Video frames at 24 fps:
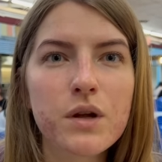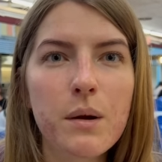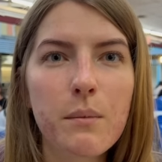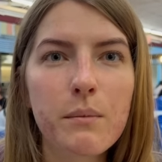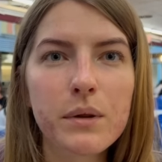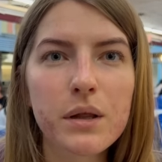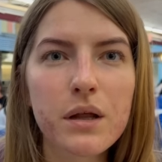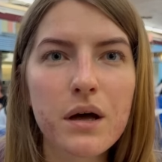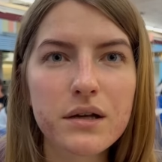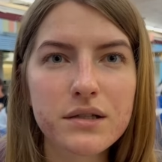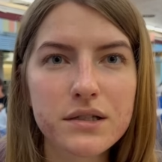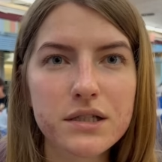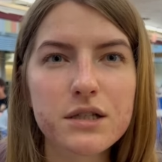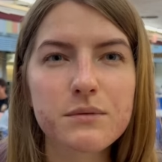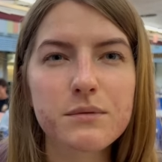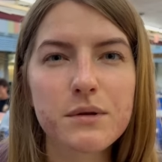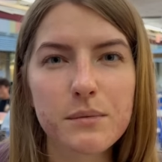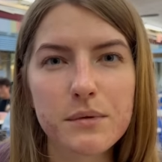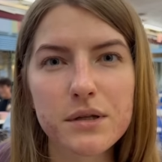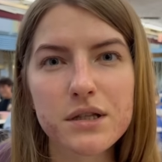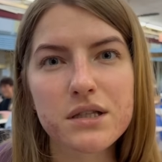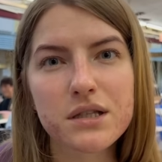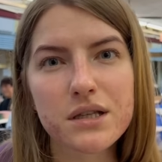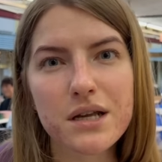molasses,
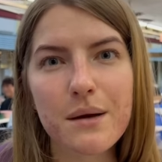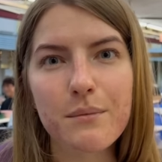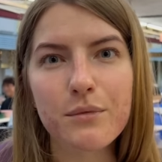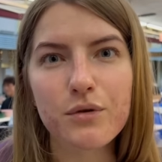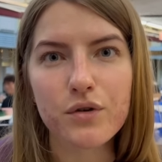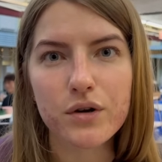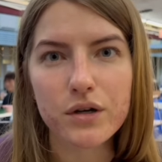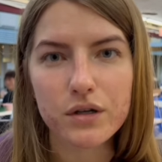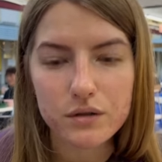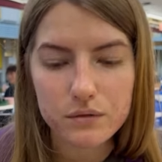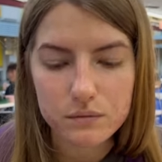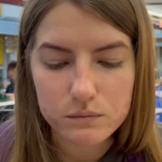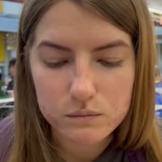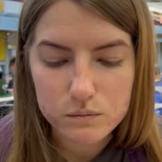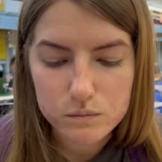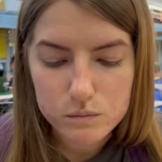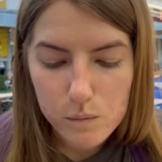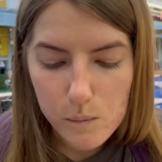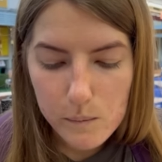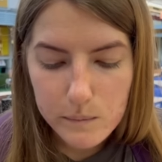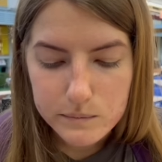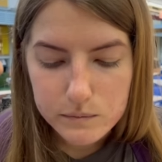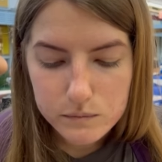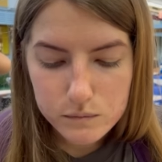maybe it's tamarind.
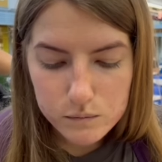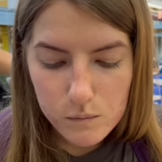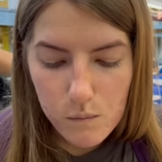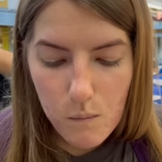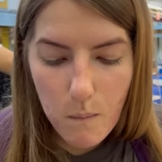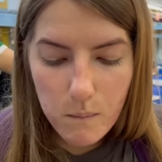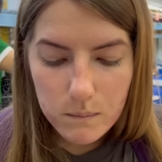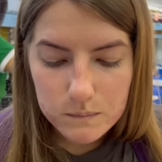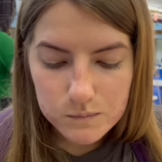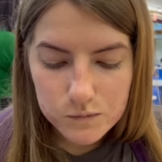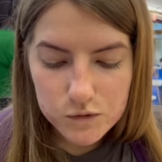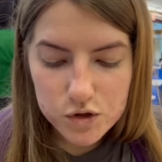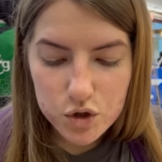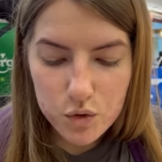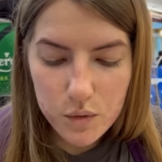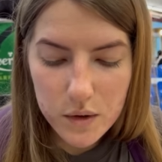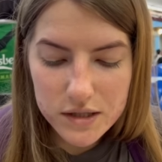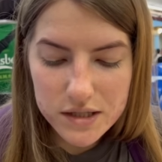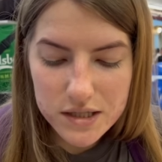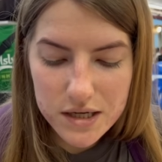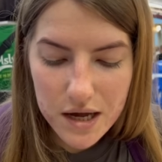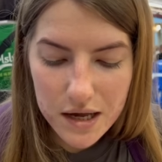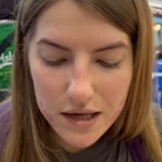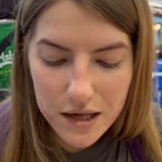It's
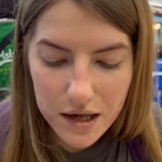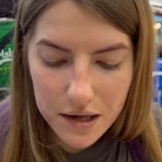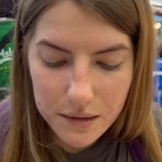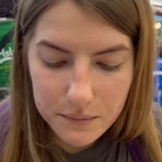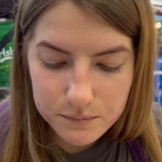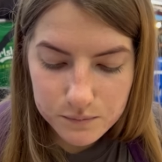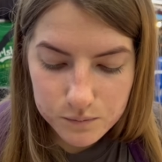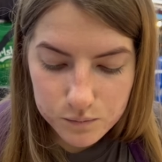quite tangy,